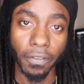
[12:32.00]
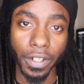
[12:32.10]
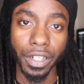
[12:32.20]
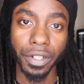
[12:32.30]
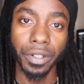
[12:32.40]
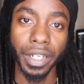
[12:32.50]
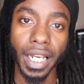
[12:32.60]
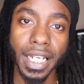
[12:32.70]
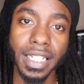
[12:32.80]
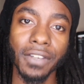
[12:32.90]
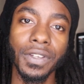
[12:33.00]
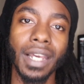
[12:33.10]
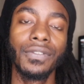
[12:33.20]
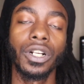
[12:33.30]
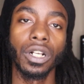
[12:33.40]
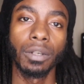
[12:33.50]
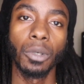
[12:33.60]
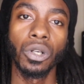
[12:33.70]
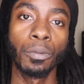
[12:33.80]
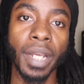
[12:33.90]
of the video, you guys, if you haven't heard of
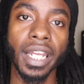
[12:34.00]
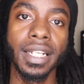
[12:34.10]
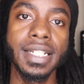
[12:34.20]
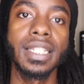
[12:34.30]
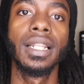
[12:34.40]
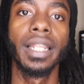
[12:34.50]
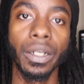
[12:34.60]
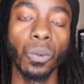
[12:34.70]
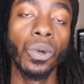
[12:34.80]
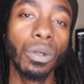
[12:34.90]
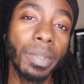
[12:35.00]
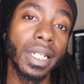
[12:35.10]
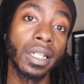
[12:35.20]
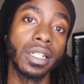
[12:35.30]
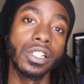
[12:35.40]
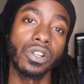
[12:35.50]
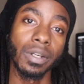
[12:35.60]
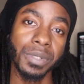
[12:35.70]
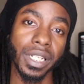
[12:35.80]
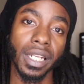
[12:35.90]
Moto Madness, the link will be in the
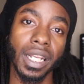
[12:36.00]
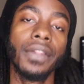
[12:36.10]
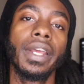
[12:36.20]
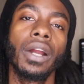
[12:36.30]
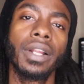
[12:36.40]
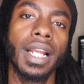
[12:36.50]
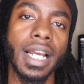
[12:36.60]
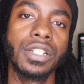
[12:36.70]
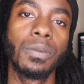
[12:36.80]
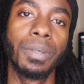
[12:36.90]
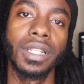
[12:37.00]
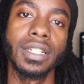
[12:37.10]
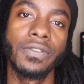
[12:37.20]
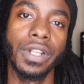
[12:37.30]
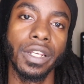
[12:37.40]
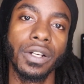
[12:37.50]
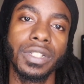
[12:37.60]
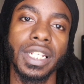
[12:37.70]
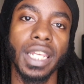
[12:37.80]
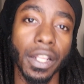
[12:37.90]
description. They are the guys who put this video
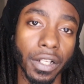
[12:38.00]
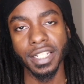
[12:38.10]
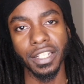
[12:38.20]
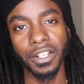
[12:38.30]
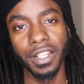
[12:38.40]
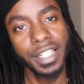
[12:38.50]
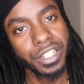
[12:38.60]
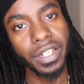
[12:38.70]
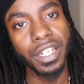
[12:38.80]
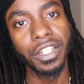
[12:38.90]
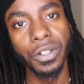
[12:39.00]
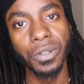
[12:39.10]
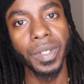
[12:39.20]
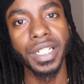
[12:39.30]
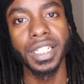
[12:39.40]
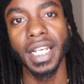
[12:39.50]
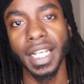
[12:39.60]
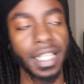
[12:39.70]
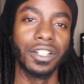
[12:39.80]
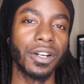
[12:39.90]
together. So the least you can do is
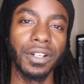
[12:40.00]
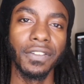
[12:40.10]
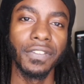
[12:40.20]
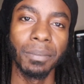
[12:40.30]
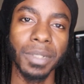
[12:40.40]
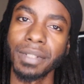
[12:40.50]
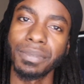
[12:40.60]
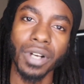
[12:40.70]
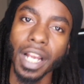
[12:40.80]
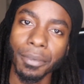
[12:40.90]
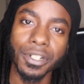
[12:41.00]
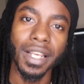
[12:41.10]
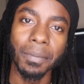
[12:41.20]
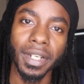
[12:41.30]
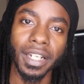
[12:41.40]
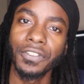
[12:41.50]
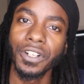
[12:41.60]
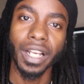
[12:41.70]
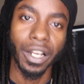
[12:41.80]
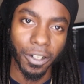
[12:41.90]
uh, go give them a subscribe or something if
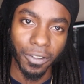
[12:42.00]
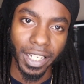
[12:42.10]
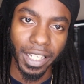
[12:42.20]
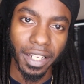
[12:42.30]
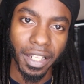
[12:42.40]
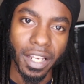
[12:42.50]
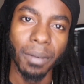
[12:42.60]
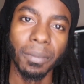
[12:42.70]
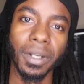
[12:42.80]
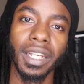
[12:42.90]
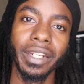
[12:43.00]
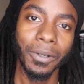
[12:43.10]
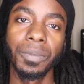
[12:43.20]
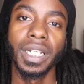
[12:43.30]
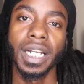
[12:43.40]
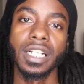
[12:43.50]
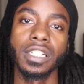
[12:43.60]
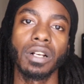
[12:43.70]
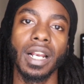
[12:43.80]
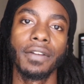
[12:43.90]
you're not already. But anyway, if you
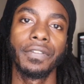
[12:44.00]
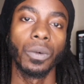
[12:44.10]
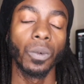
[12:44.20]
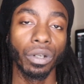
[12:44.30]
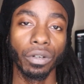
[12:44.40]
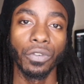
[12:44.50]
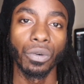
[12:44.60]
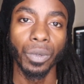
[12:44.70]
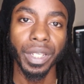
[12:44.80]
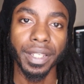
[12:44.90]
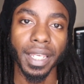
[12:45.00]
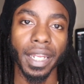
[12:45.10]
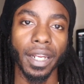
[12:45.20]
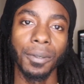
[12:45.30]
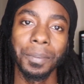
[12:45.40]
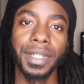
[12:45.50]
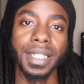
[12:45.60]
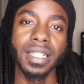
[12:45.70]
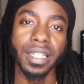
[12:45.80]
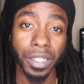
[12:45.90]
guys are having a wonderful week, and I hope you
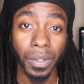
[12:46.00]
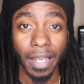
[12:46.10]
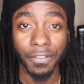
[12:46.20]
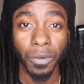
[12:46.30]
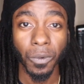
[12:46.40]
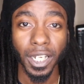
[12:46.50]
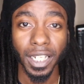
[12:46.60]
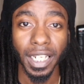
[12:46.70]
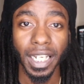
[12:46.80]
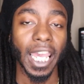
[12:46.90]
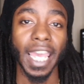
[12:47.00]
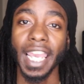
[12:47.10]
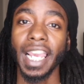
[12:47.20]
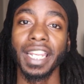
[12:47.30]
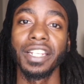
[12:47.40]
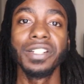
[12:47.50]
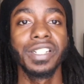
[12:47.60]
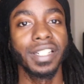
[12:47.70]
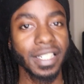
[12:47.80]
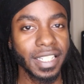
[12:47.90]
continue having one, and you
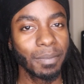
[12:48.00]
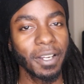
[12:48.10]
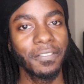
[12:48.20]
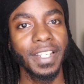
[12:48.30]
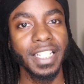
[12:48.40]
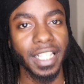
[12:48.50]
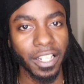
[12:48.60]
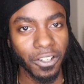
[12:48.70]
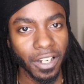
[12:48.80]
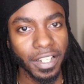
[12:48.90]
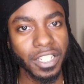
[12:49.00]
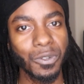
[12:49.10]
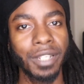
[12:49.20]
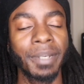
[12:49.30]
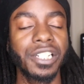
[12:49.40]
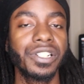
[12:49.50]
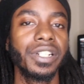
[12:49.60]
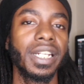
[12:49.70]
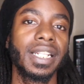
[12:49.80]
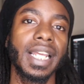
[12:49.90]
should see my face later on this week. Make sure
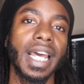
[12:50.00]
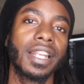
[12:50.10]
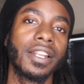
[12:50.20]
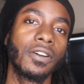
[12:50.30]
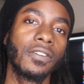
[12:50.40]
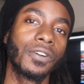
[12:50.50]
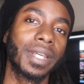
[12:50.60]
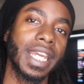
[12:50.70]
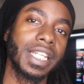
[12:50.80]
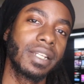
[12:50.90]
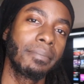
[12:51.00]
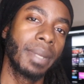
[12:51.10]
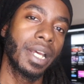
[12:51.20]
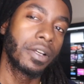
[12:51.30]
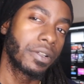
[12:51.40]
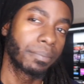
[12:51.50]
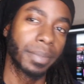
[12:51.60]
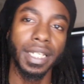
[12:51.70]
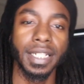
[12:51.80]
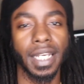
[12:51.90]
you hit that notification bell,
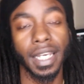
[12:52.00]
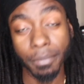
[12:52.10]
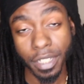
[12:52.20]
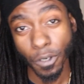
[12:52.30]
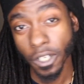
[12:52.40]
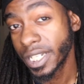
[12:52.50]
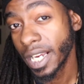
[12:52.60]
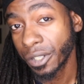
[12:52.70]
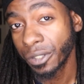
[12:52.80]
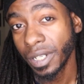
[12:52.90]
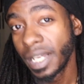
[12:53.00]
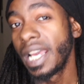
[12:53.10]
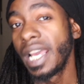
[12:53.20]
because I am a small channel